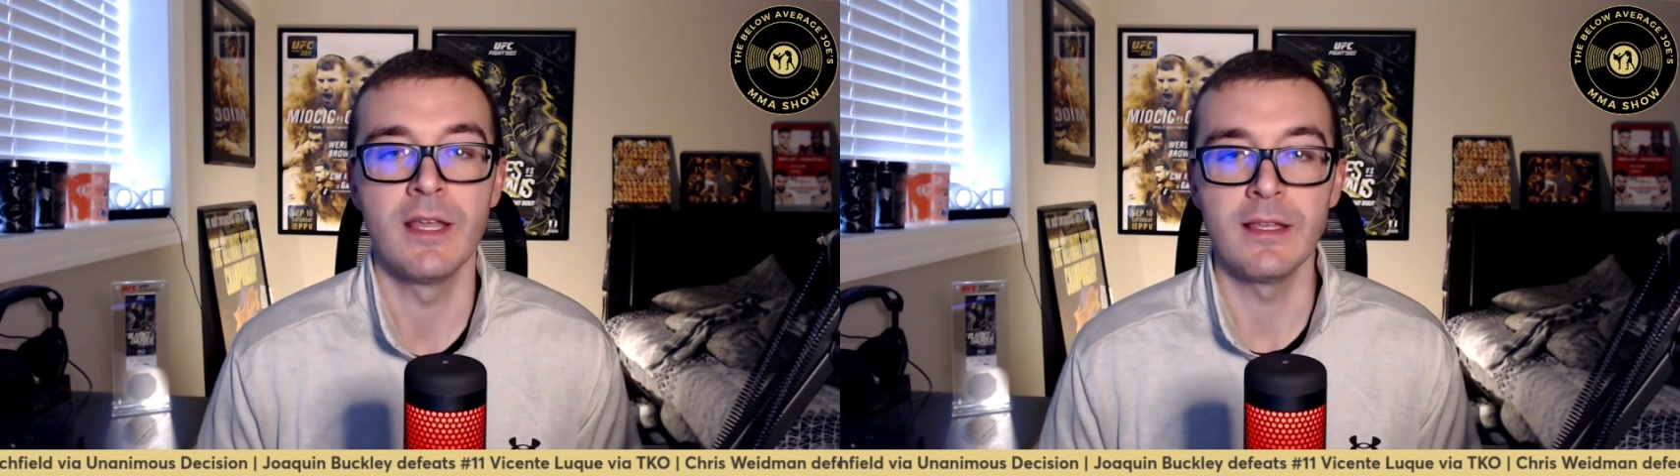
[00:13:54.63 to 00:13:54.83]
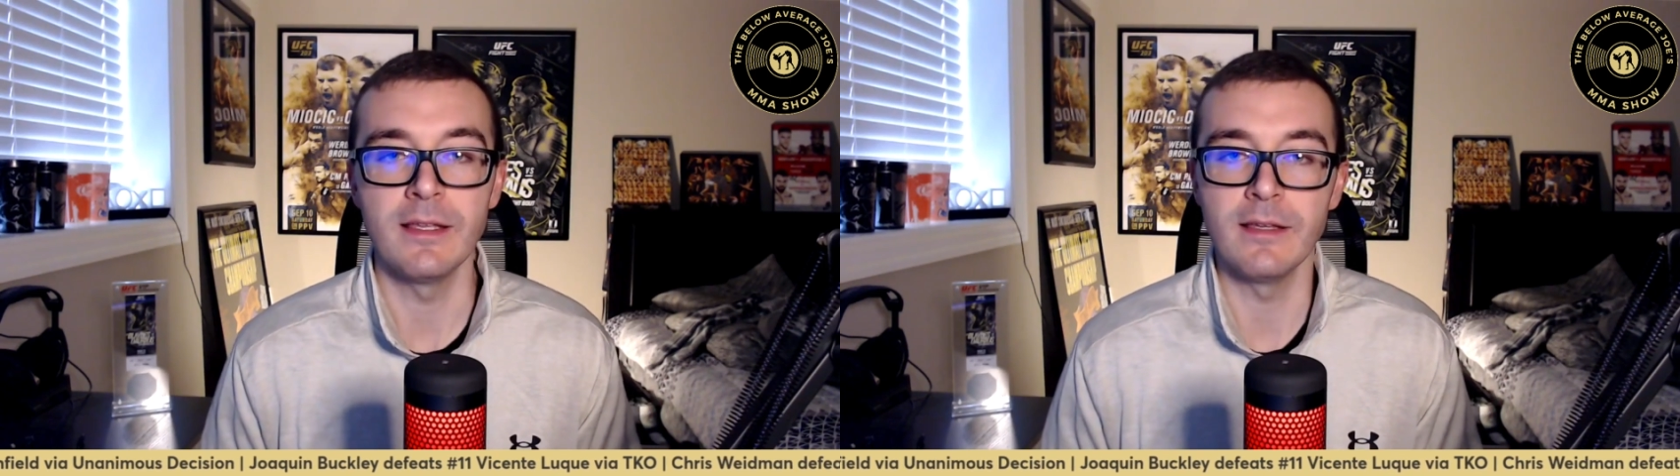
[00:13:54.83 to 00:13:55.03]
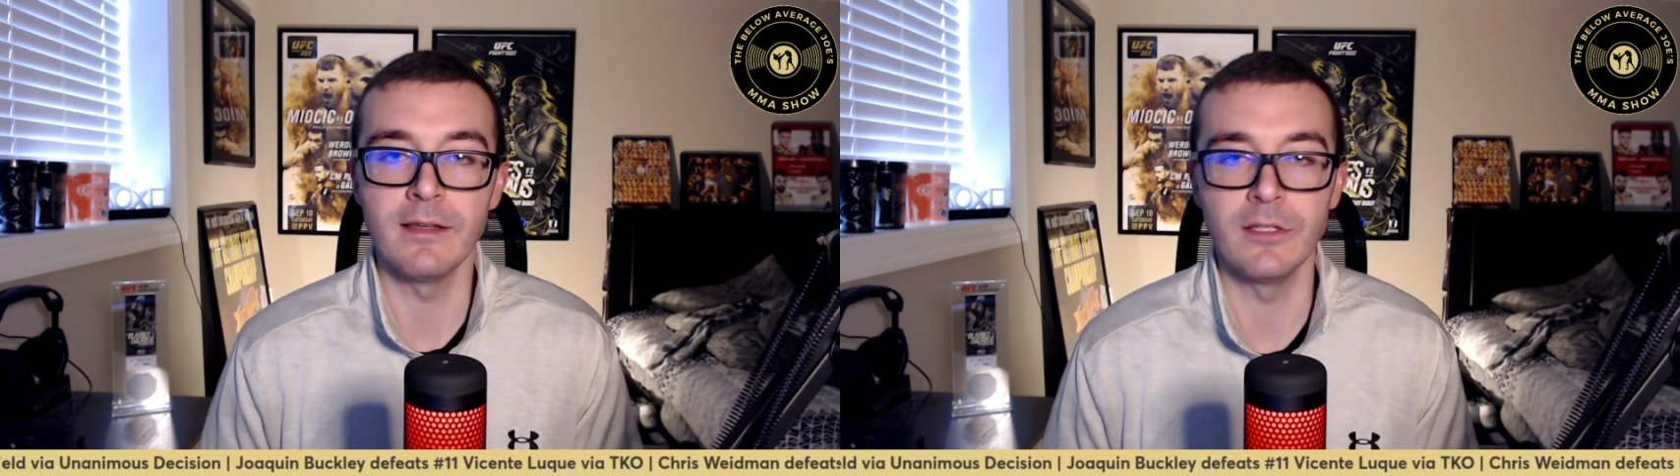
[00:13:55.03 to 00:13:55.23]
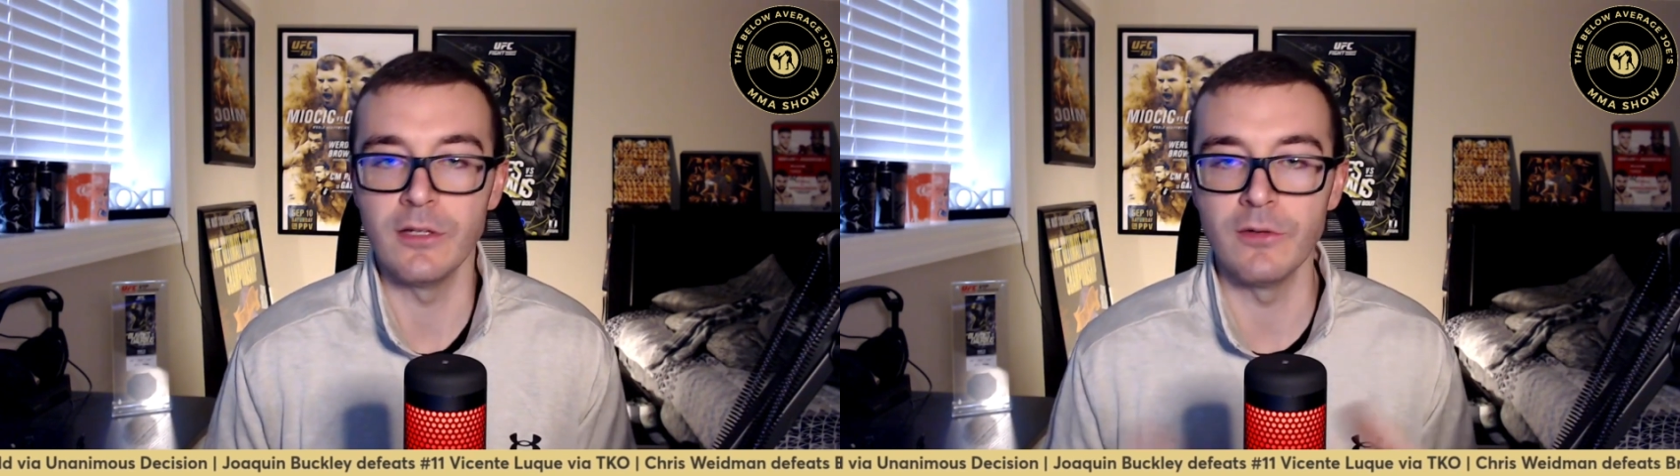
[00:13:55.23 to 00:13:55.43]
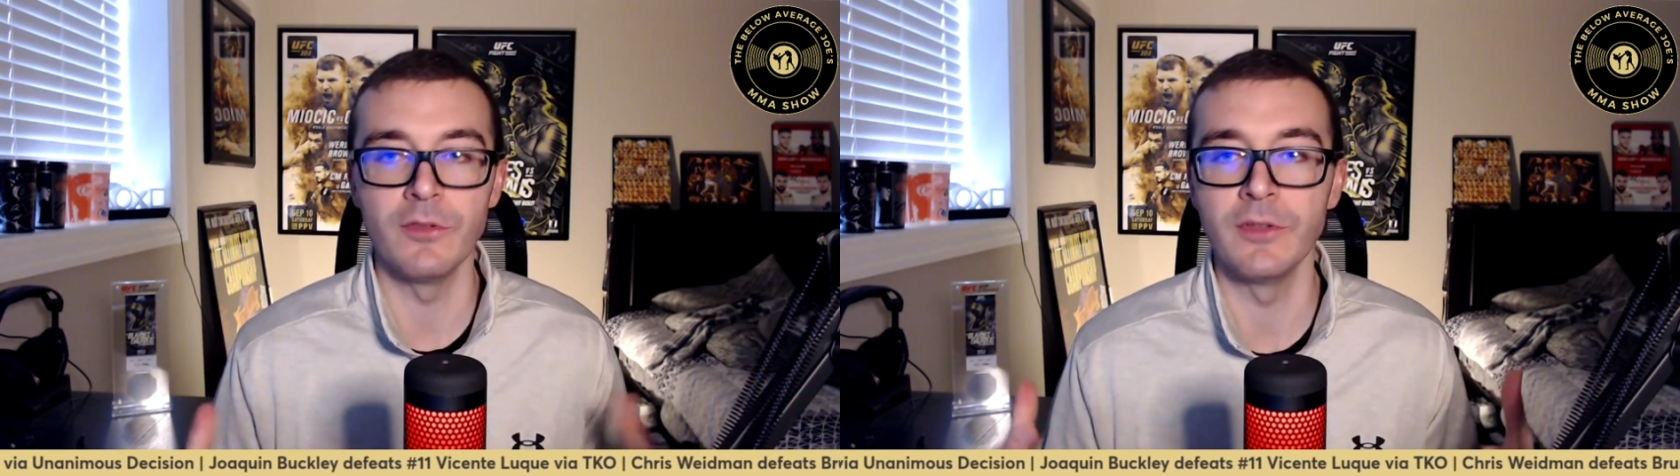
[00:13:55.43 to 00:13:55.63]

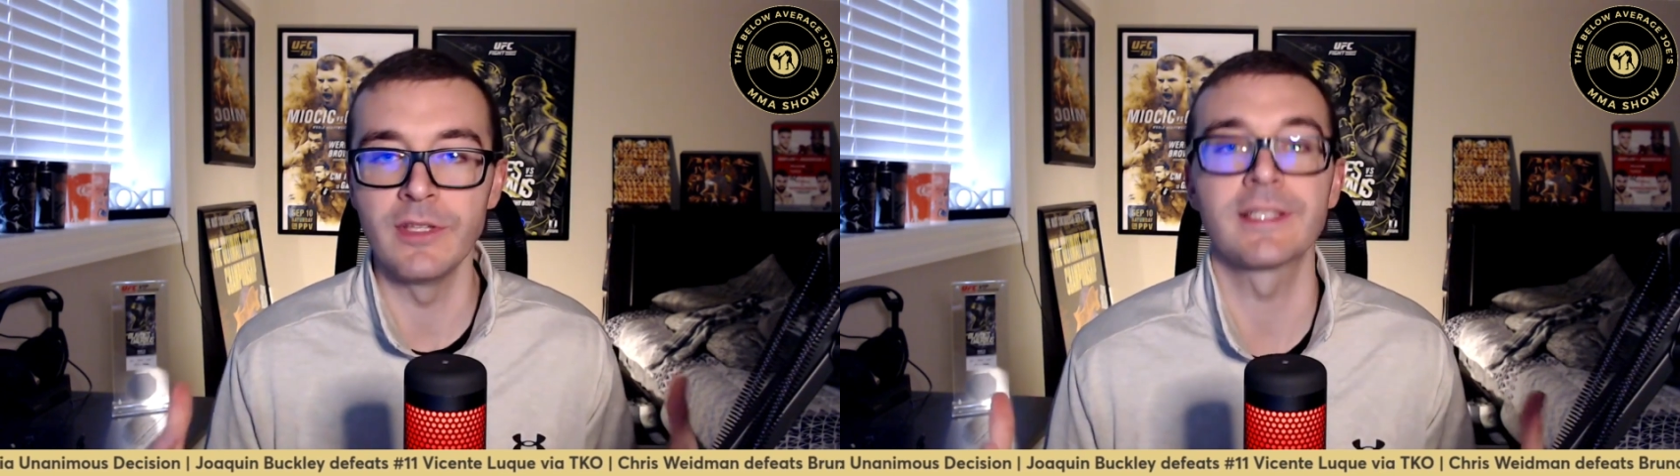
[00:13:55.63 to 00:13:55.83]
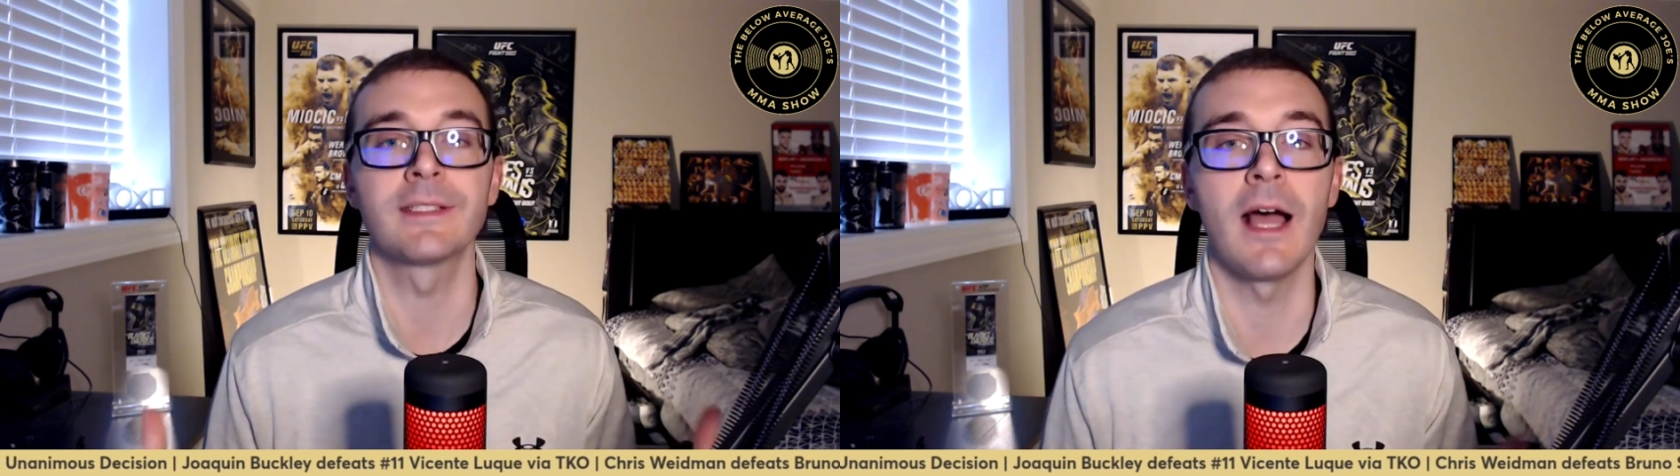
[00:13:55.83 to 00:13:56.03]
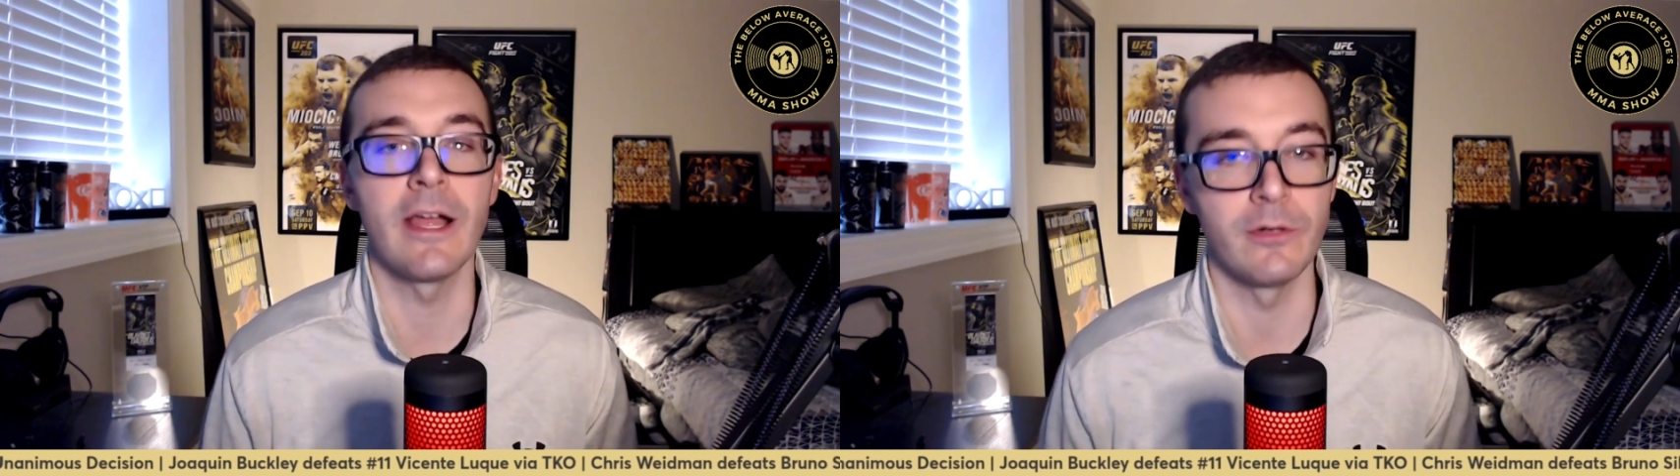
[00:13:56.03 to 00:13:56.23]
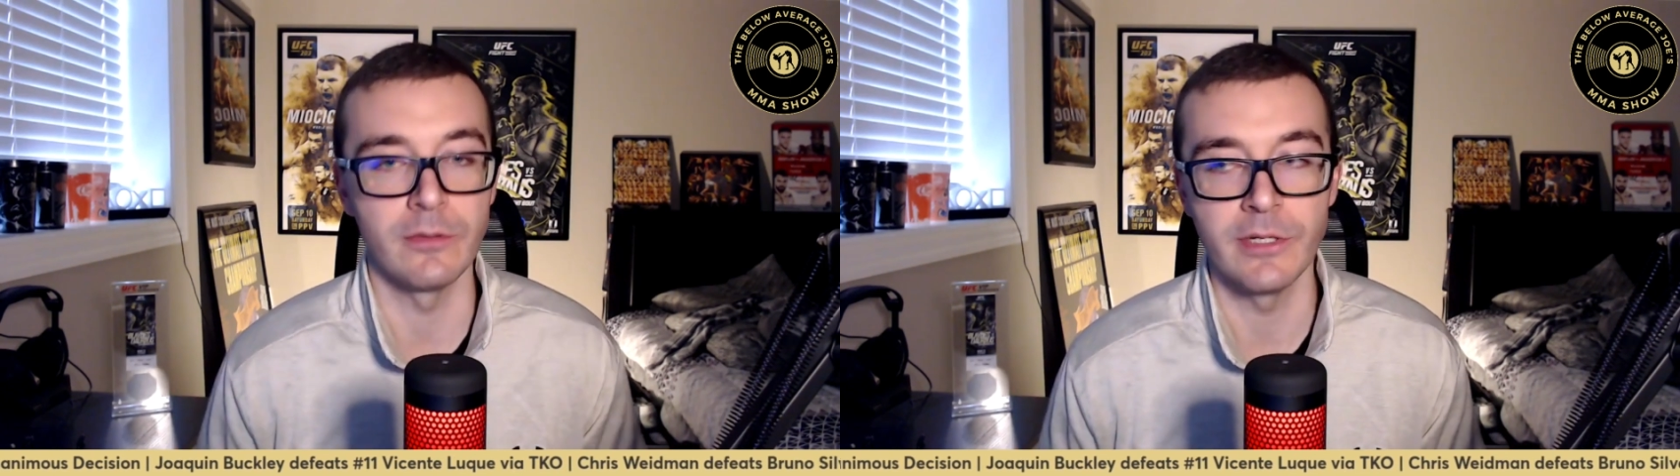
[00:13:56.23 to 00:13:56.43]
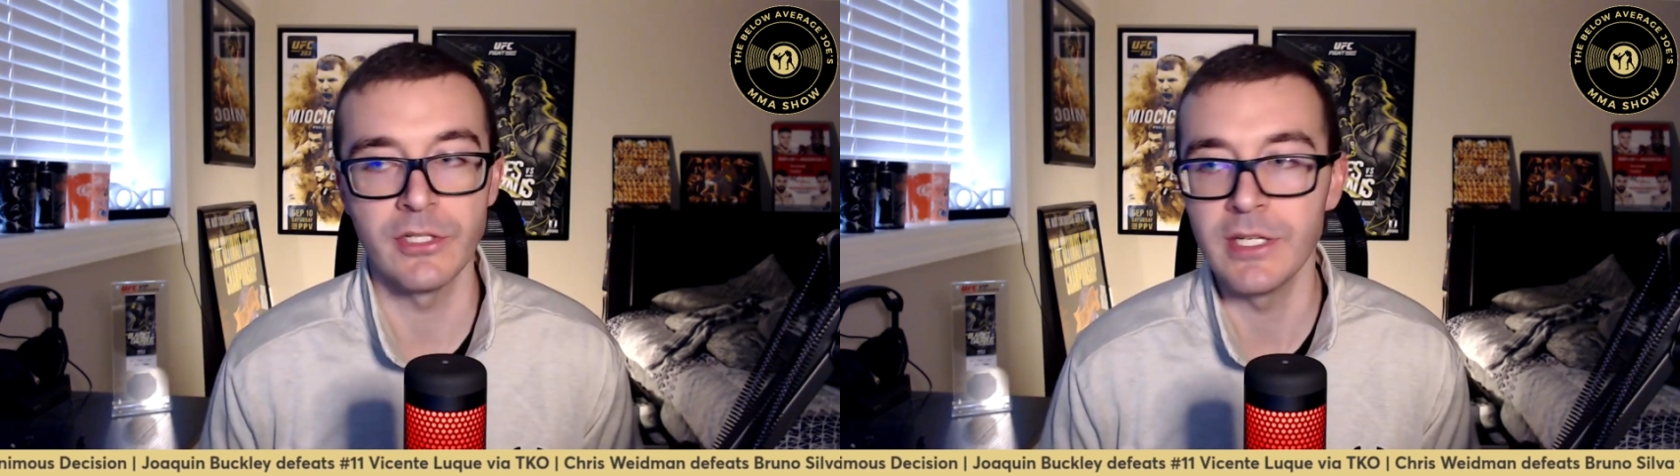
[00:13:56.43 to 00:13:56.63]
the style in
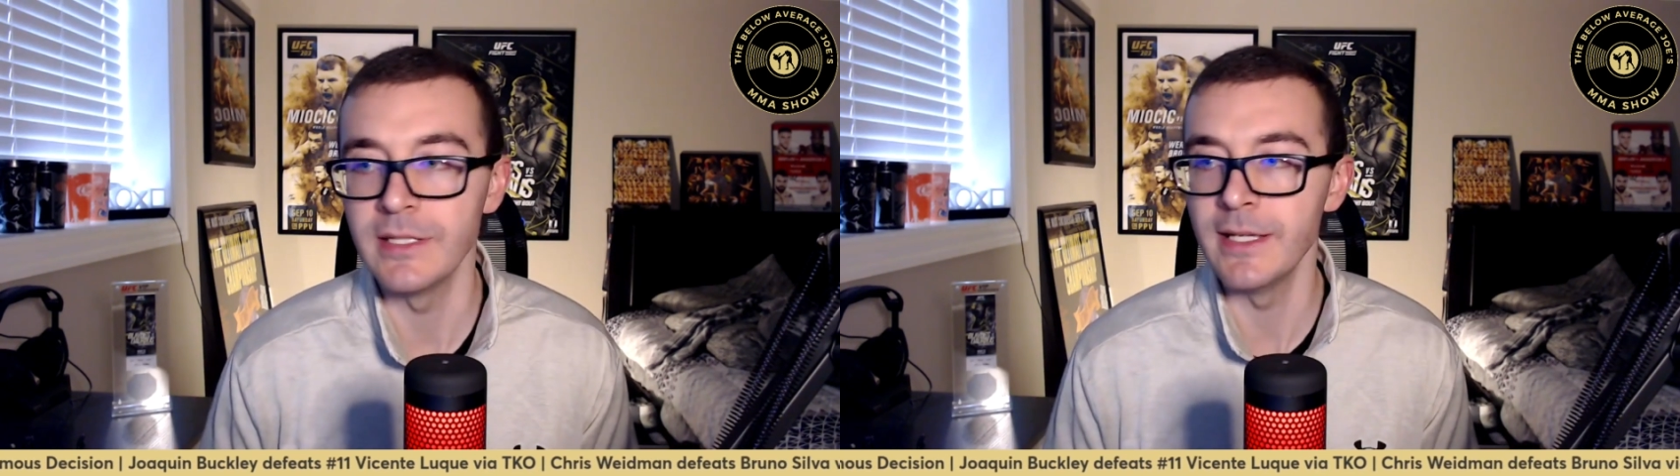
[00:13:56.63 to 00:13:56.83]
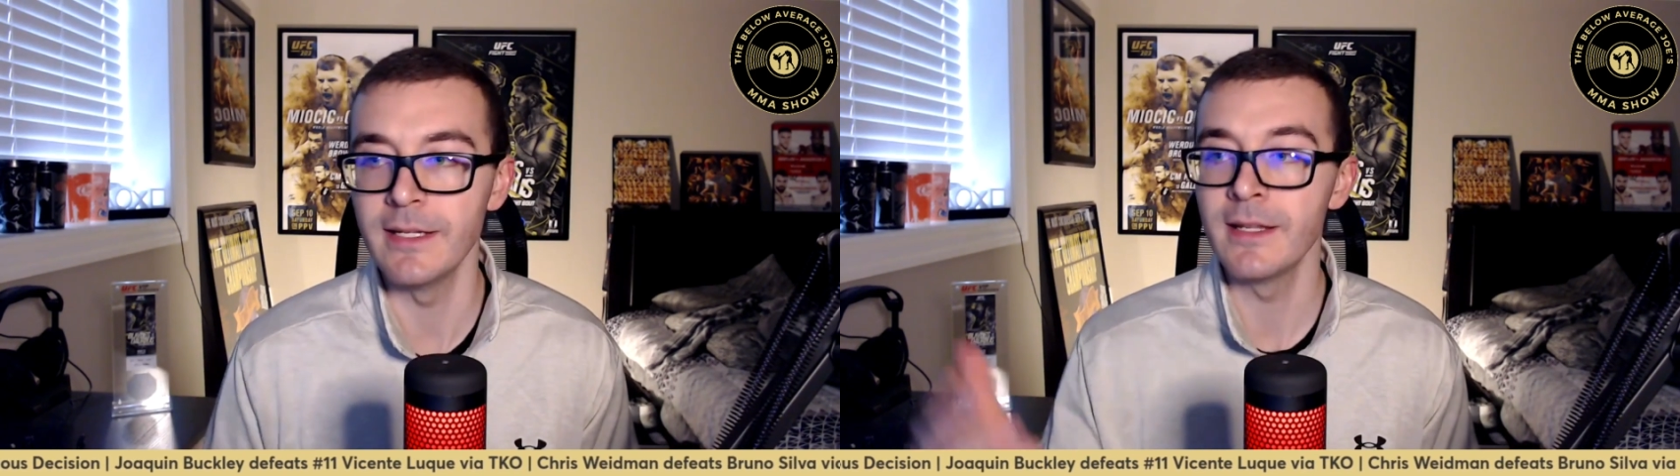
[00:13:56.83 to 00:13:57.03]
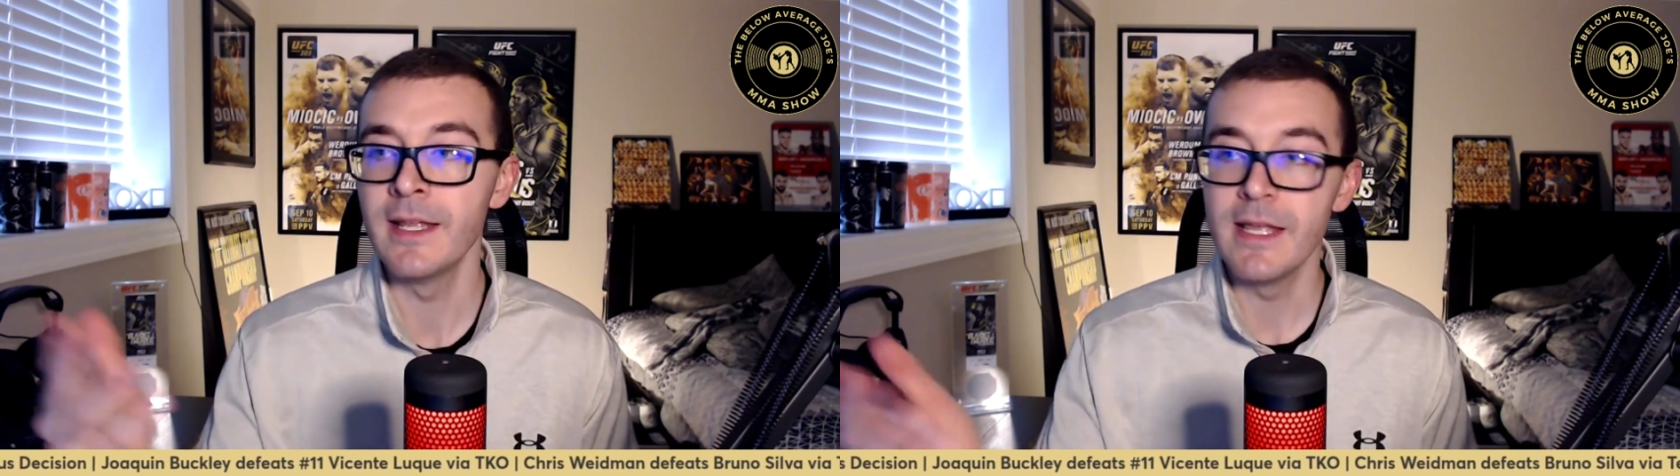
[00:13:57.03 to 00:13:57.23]
which he did it.